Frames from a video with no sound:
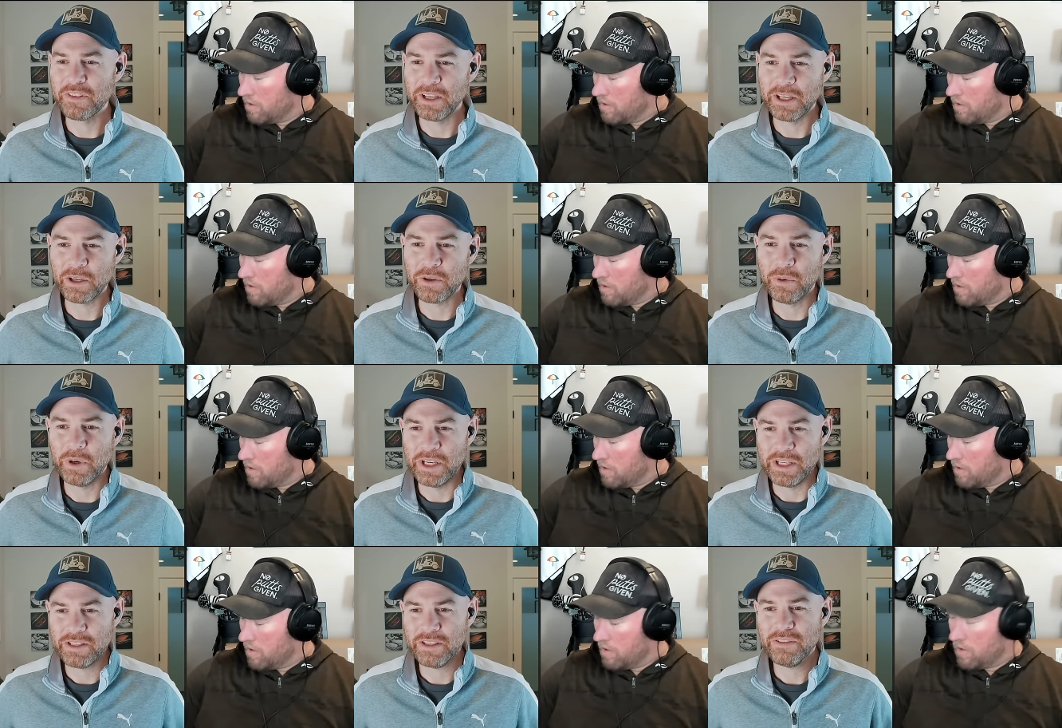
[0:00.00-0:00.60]

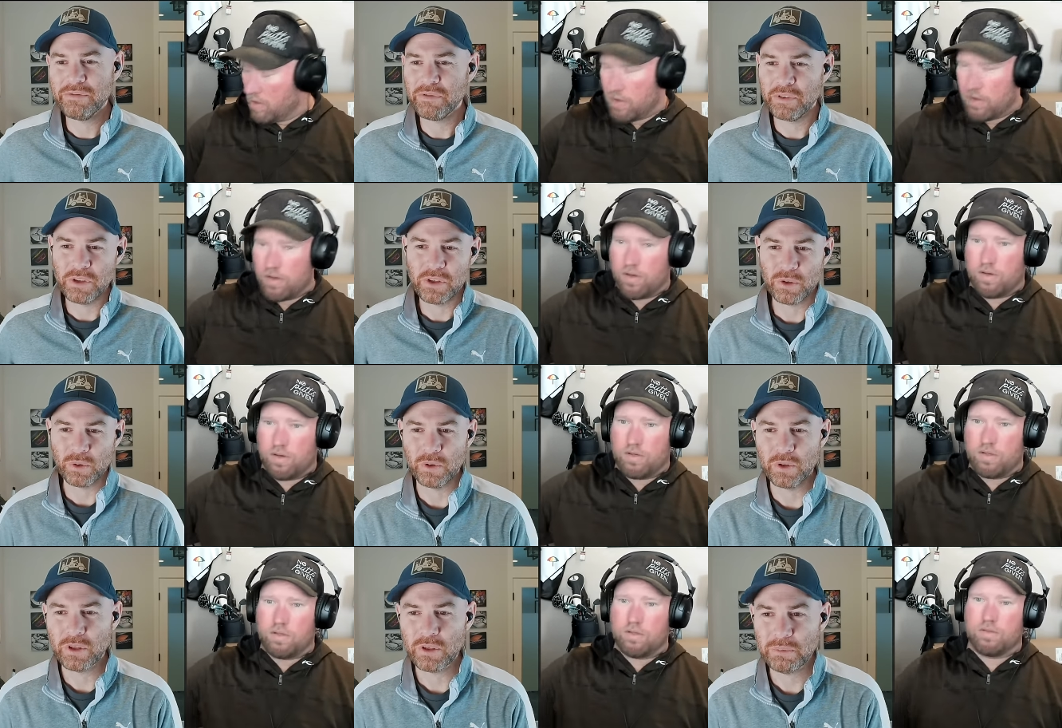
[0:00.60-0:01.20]
Speaker 1: equation for
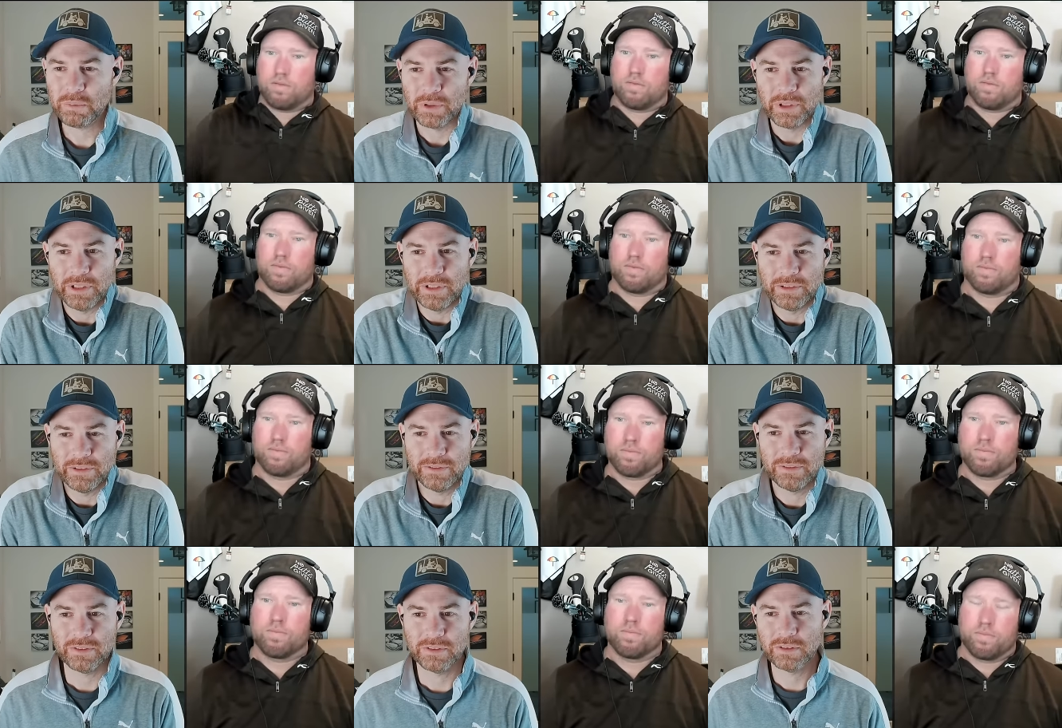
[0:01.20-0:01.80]
sure. But
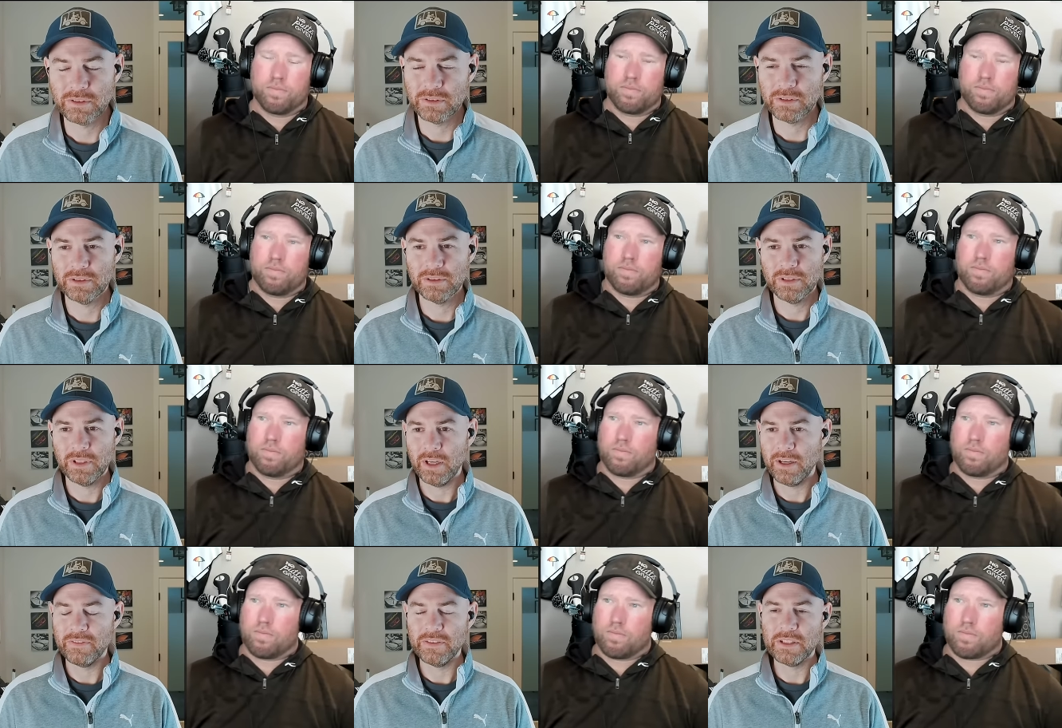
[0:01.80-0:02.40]

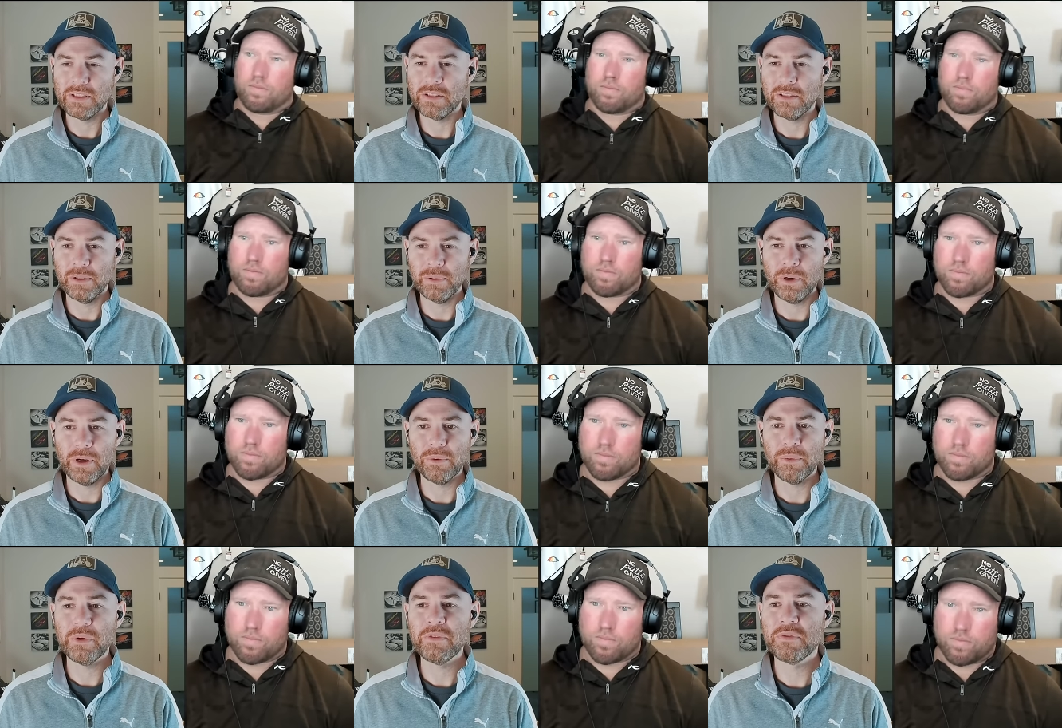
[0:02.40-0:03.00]
obviously, right?
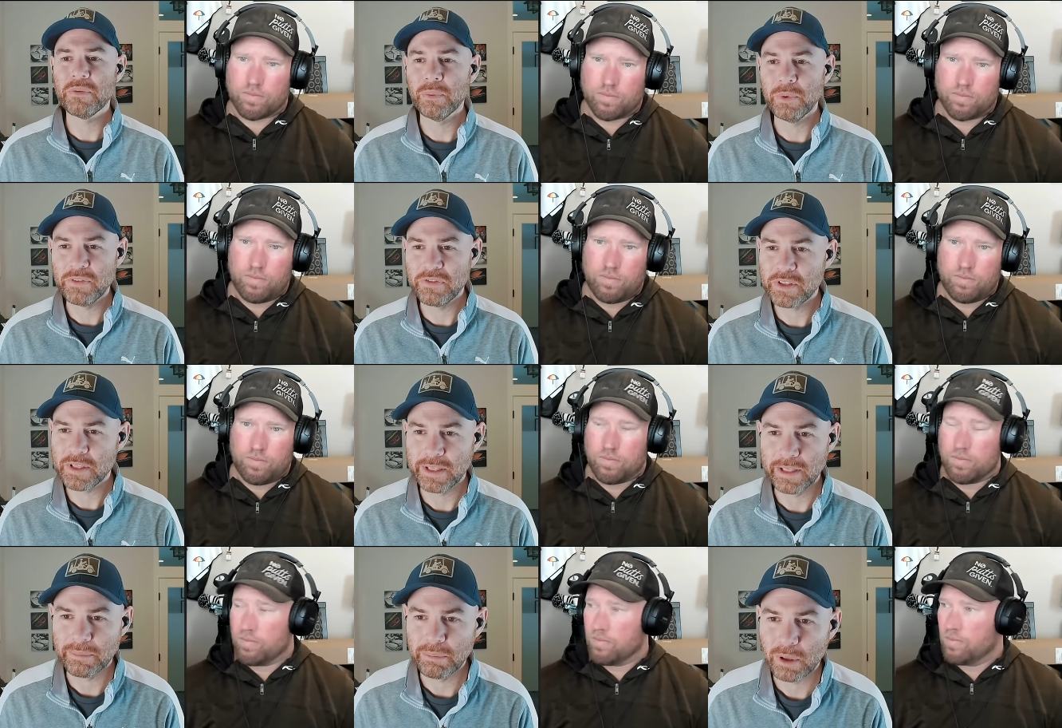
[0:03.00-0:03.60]
We've we've
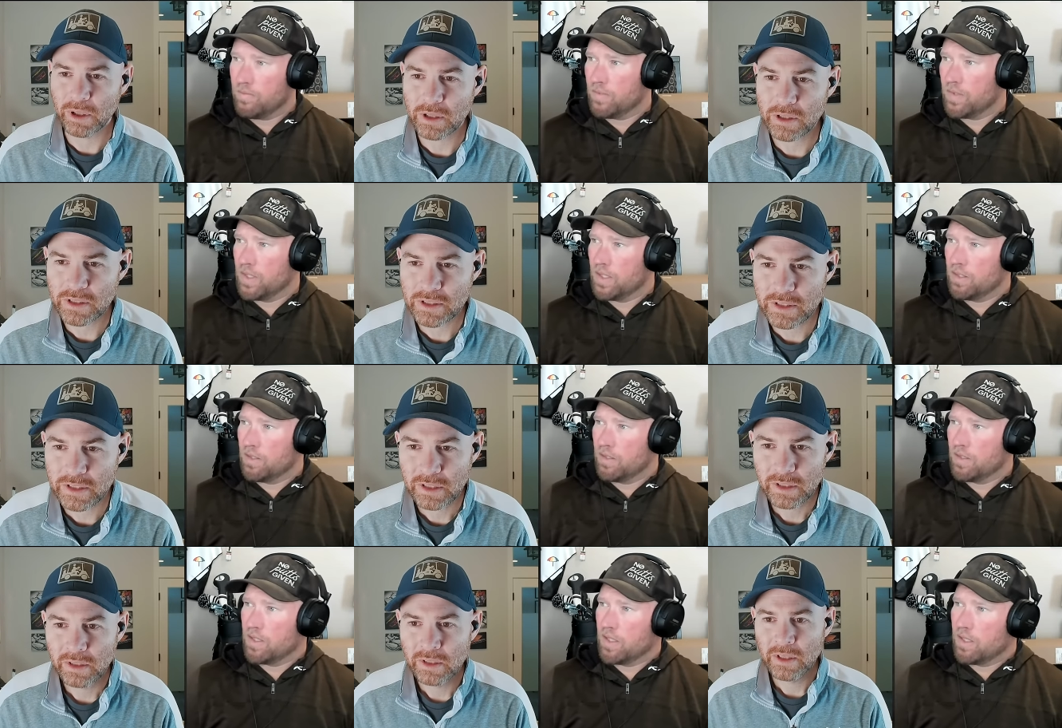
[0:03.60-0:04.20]
seen balls
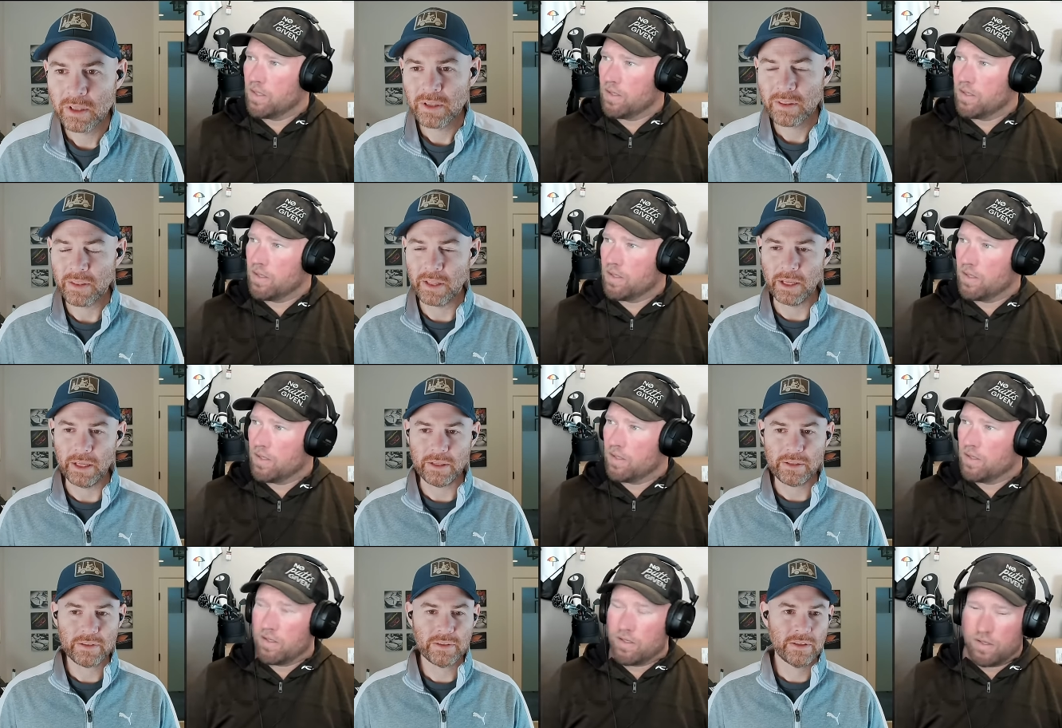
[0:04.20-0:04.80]

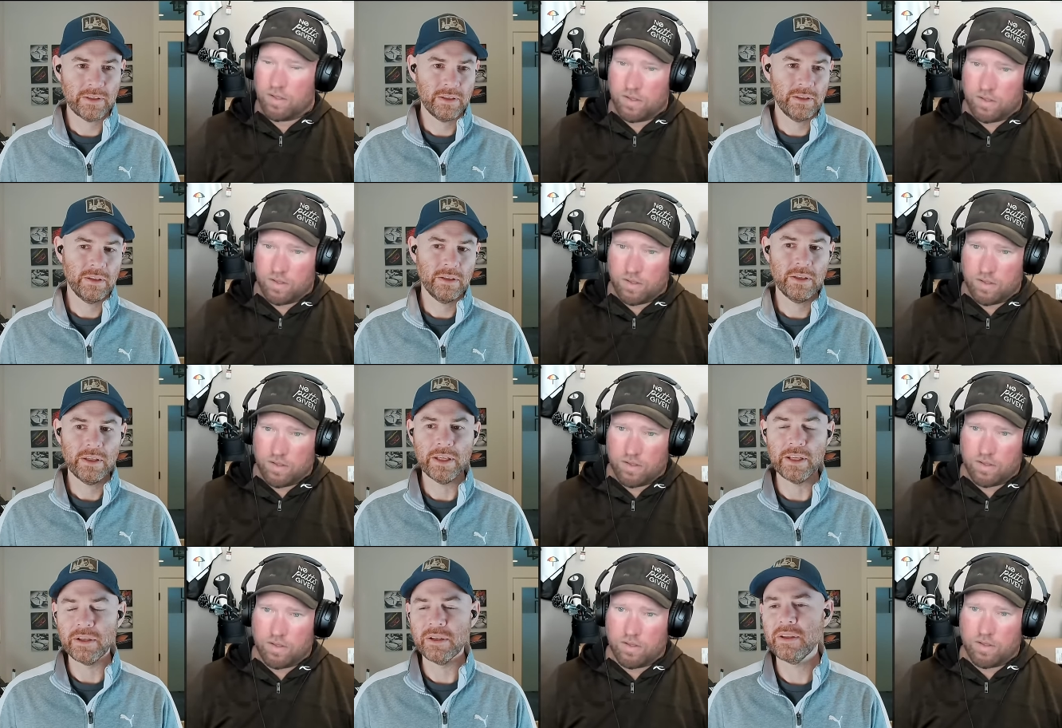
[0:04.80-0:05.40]
that you, know, you can